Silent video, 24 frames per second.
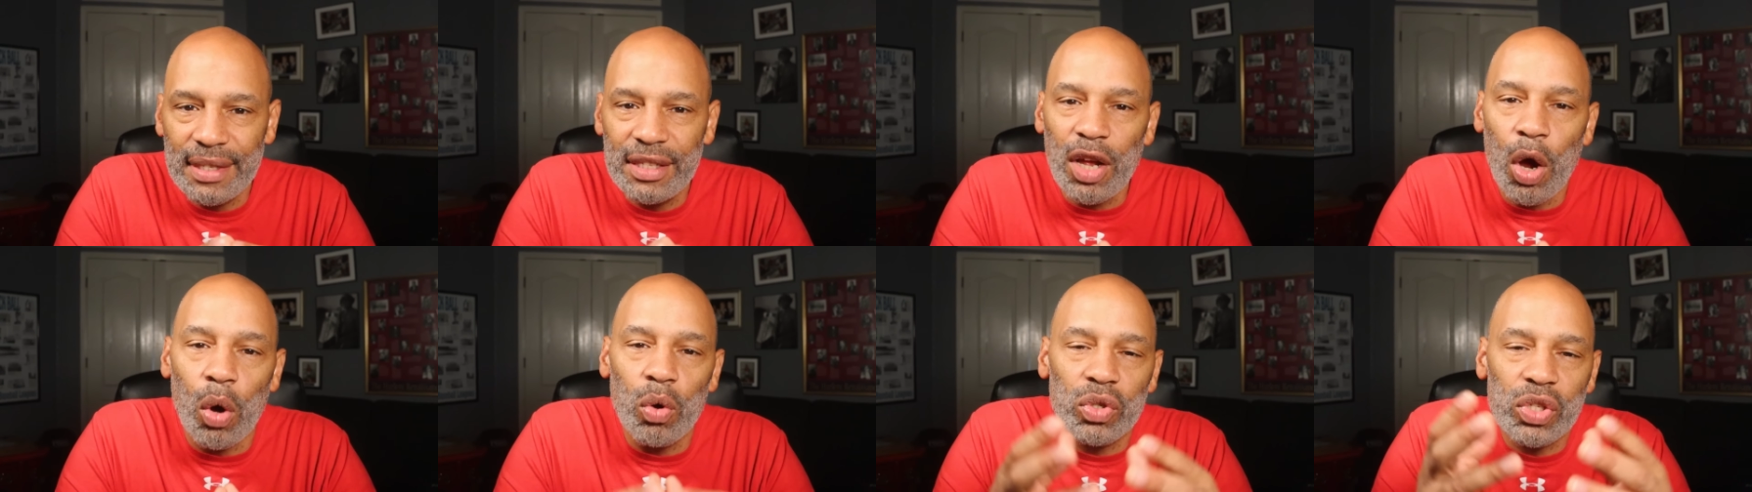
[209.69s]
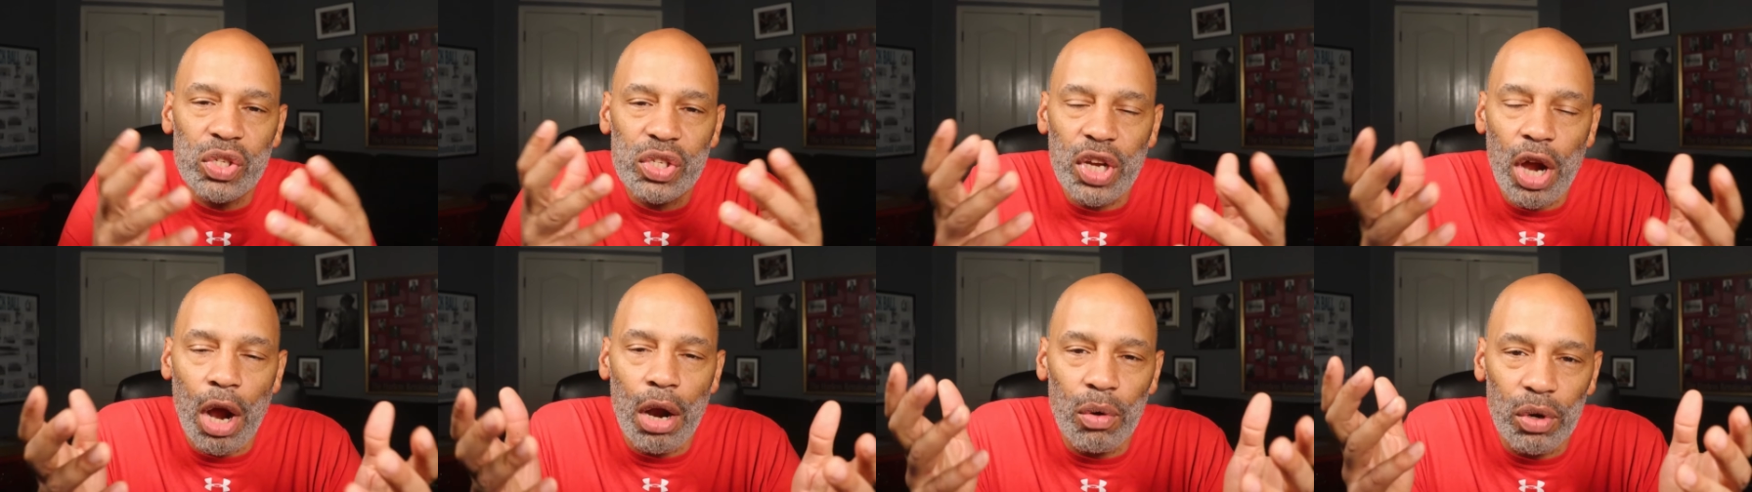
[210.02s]
Don't
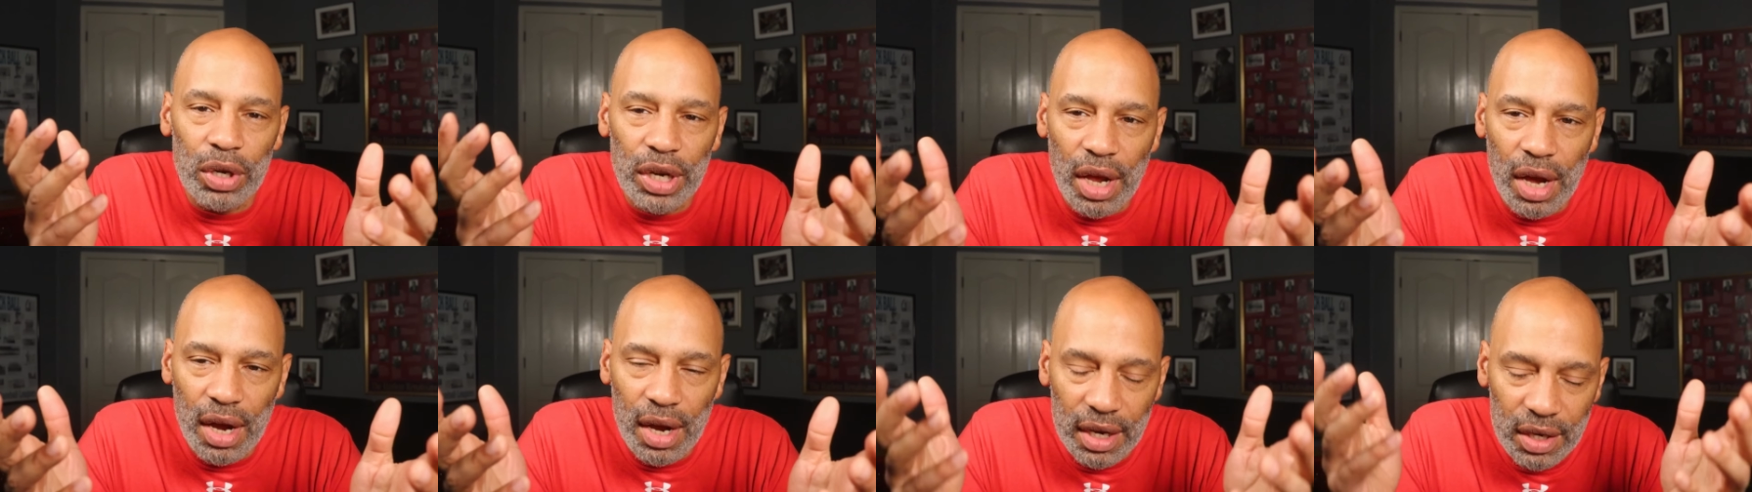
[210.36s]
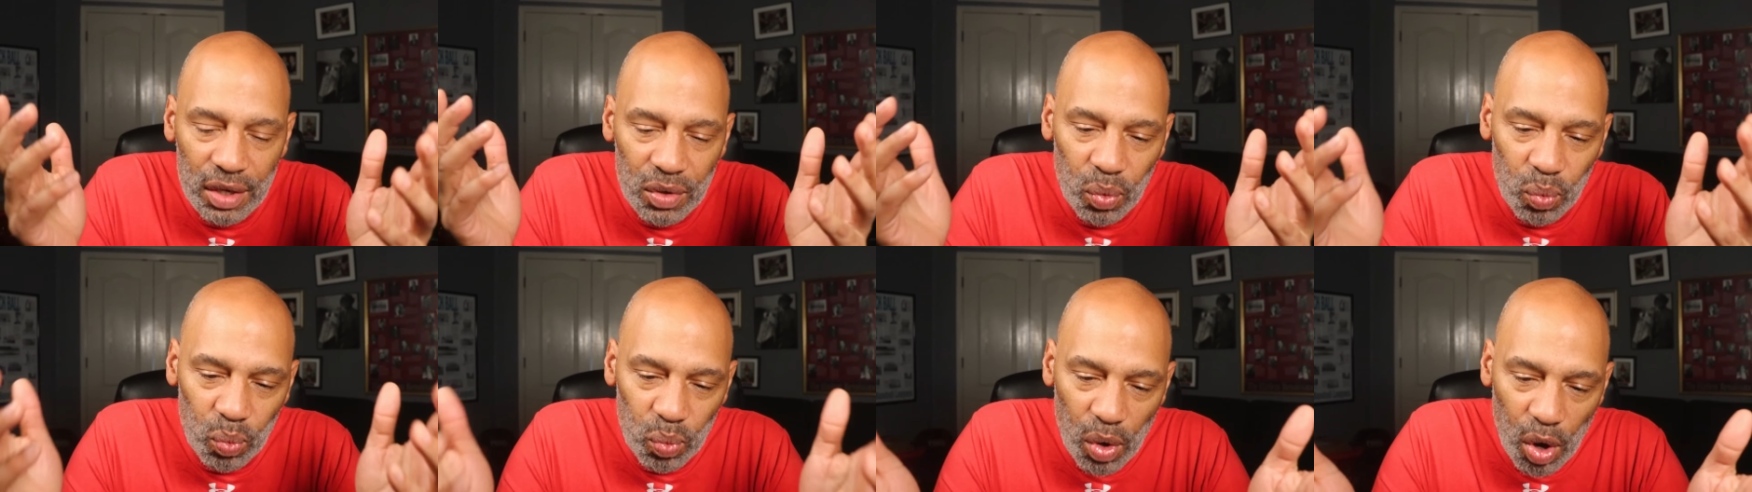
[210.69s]
start
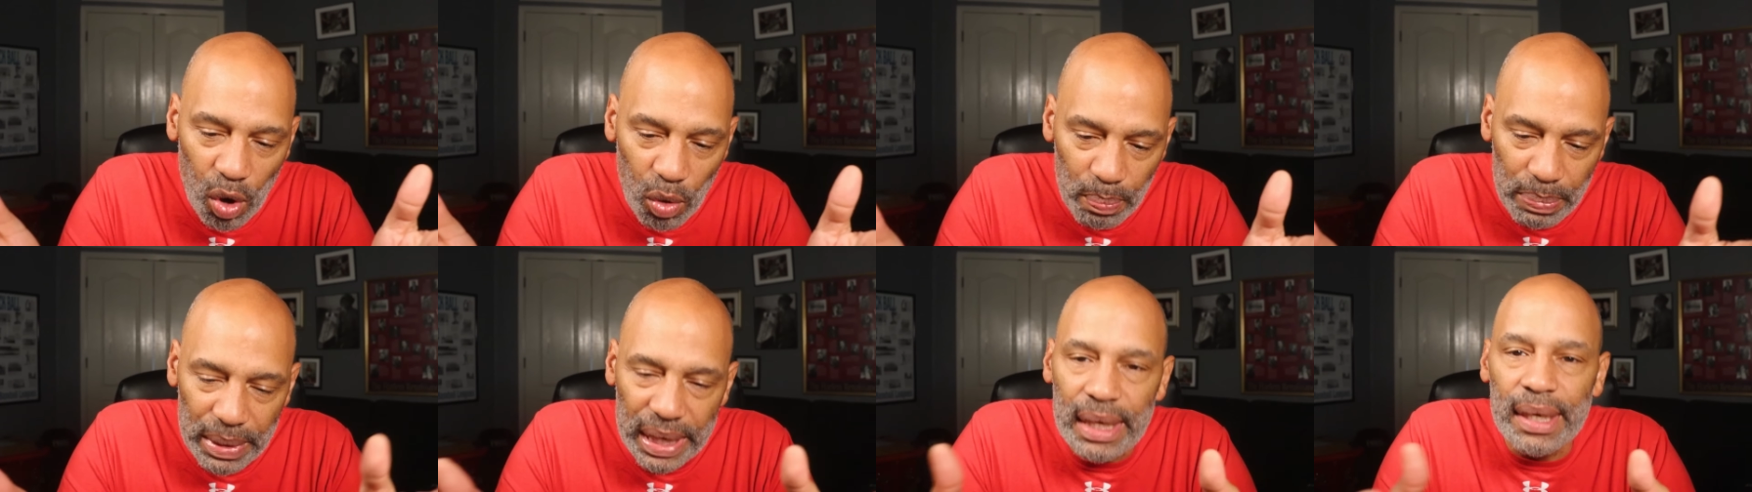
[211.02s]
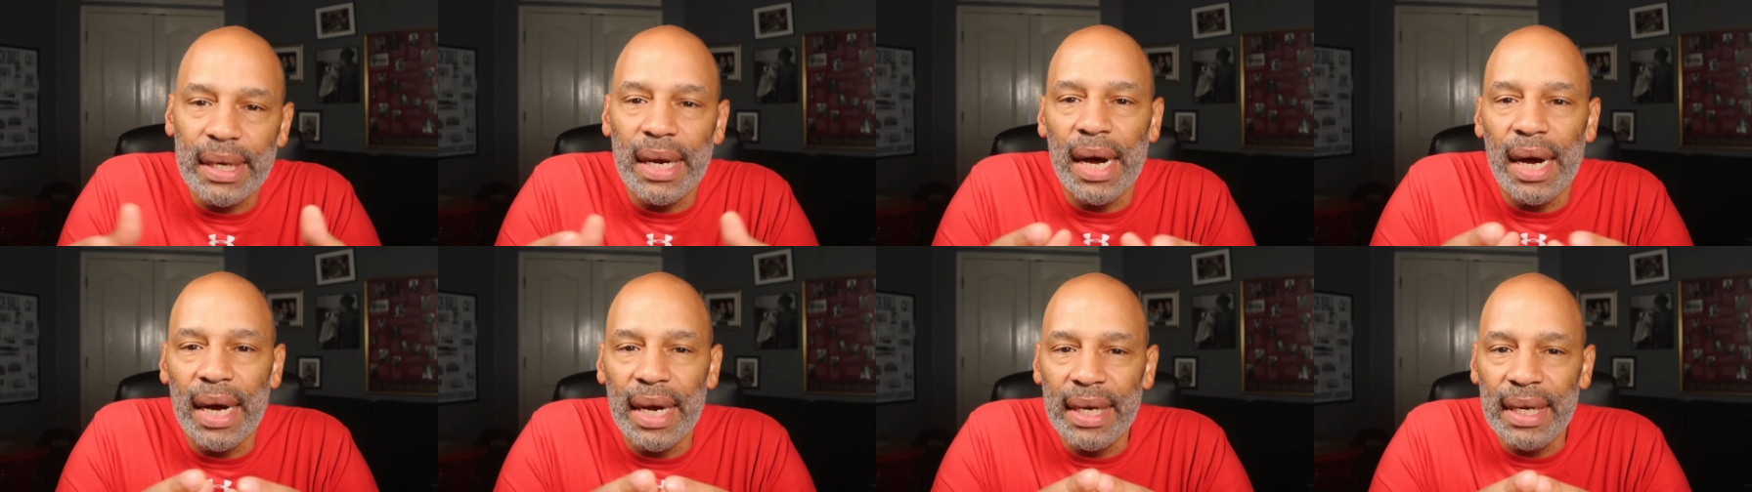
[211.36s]
none, won't be
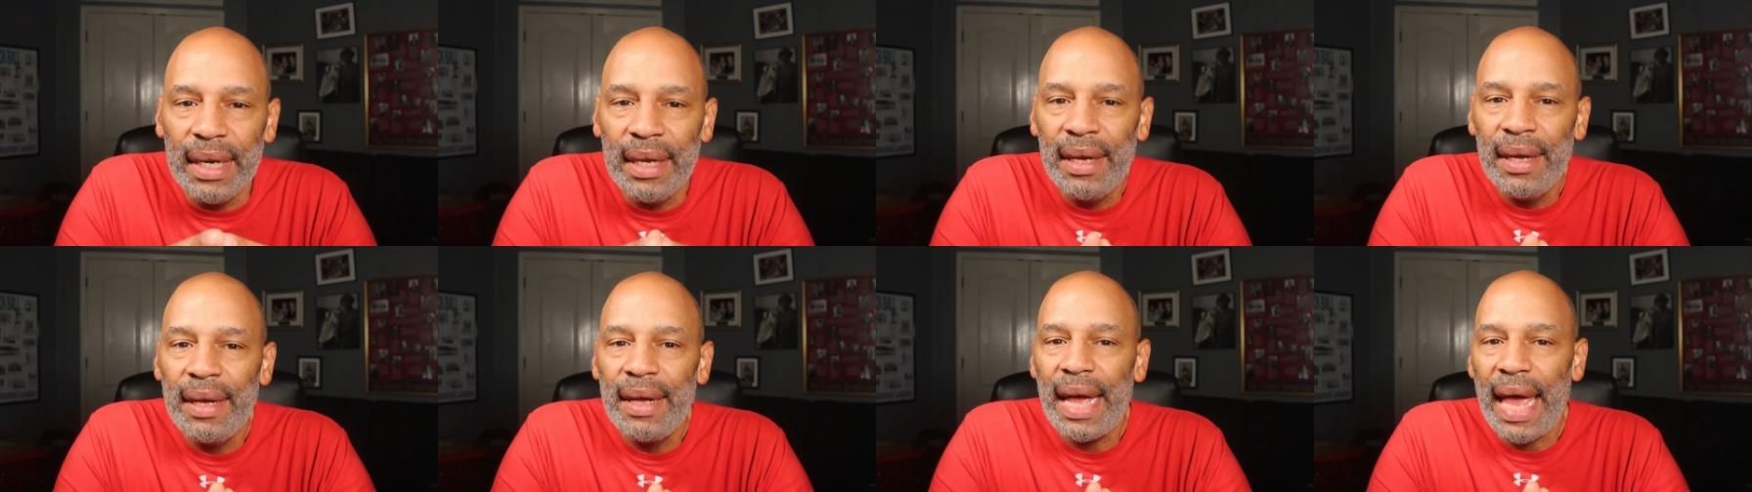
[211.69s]
none.